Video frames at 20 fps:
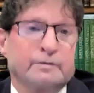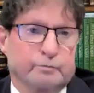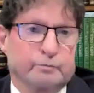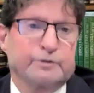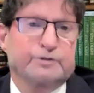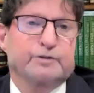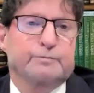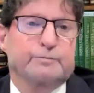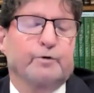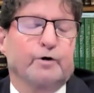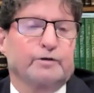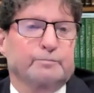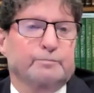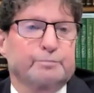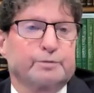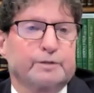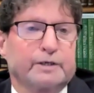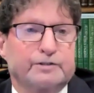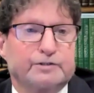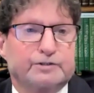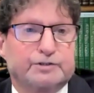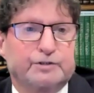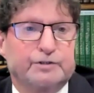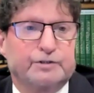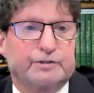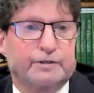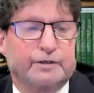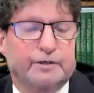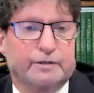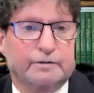Richard Burton plays
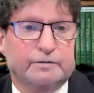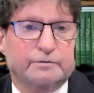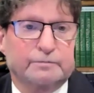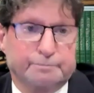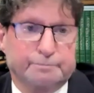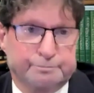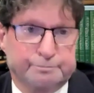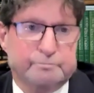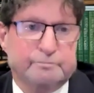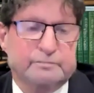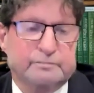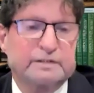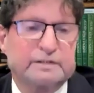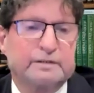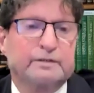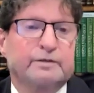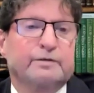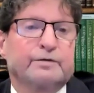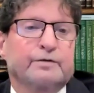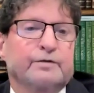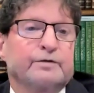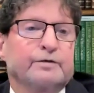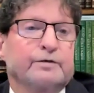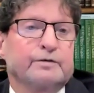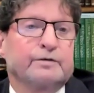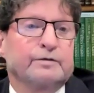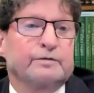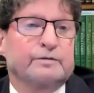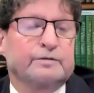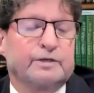the
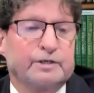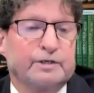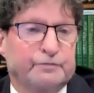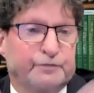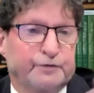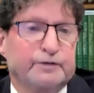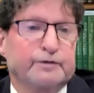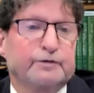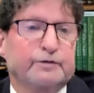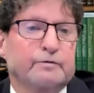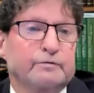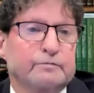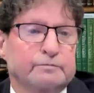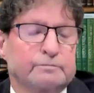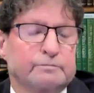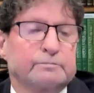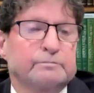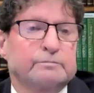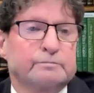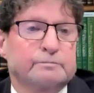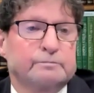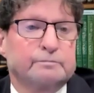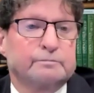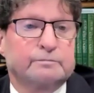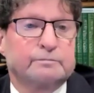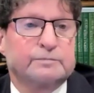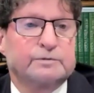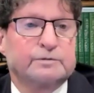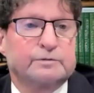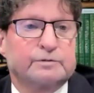key figure,
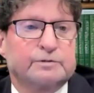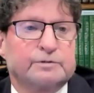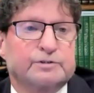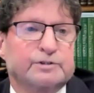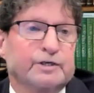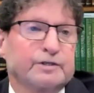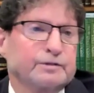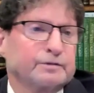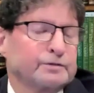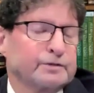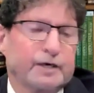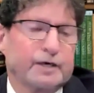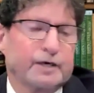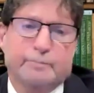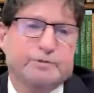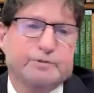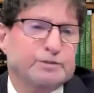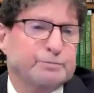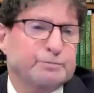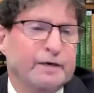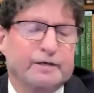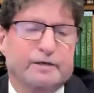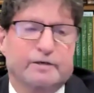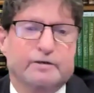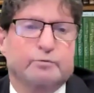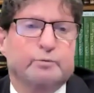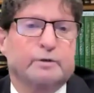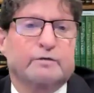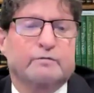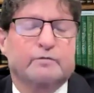Saint Thomas Becket
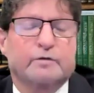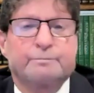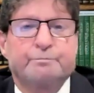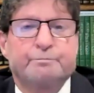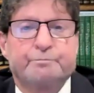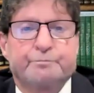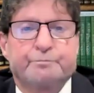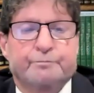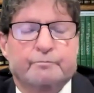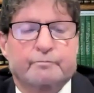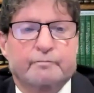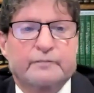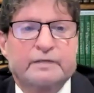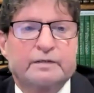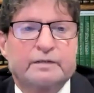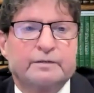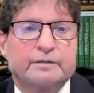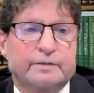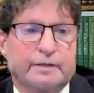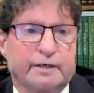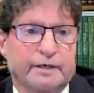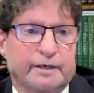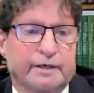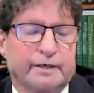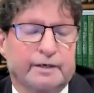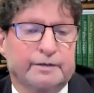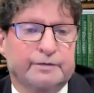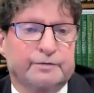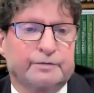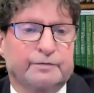or whatever.
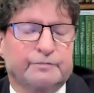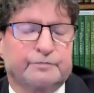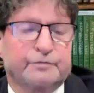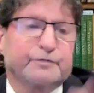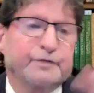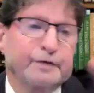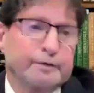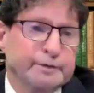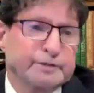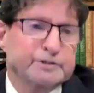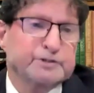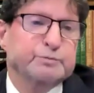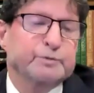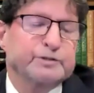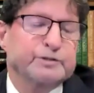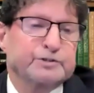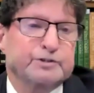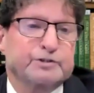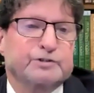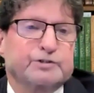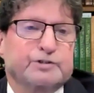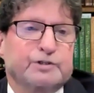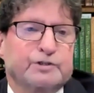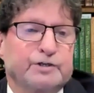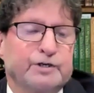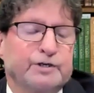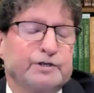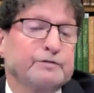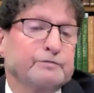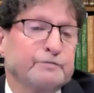And for various reasons, the
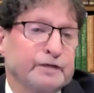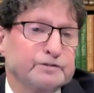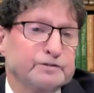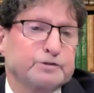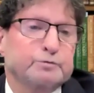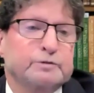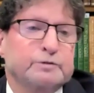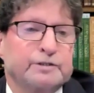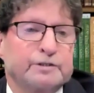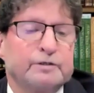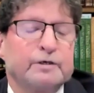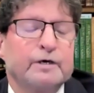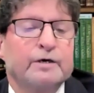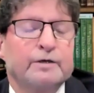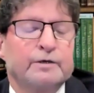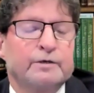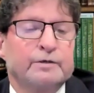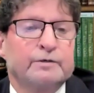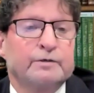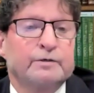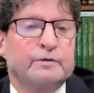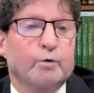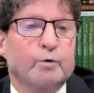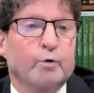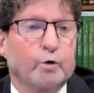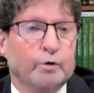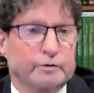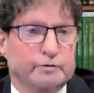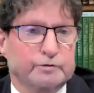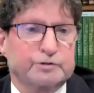king eventually
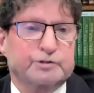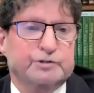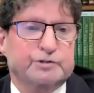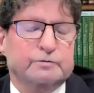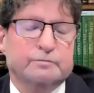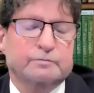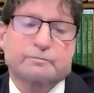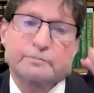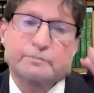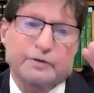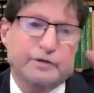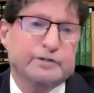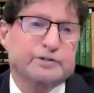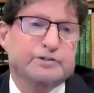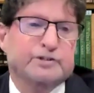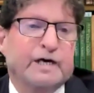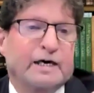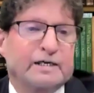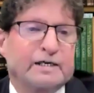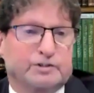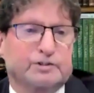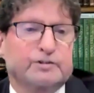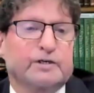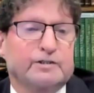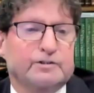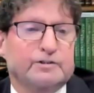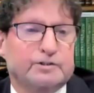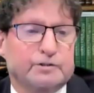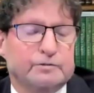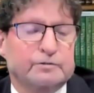orders the
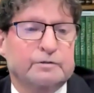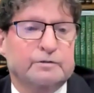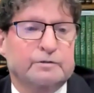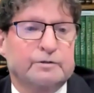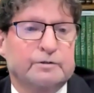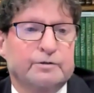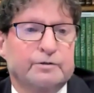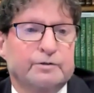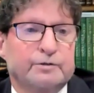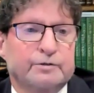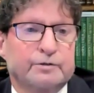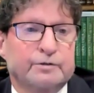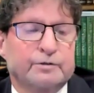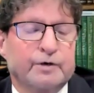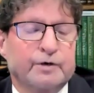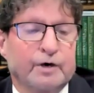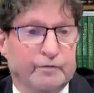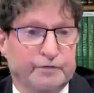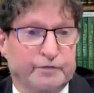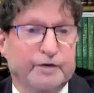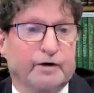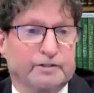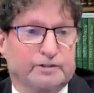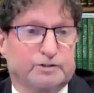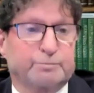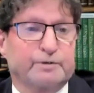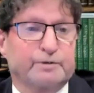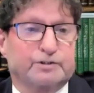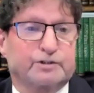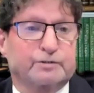assassination of the
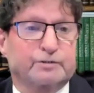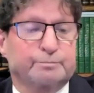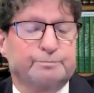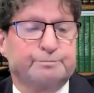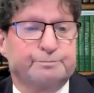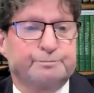Archbishop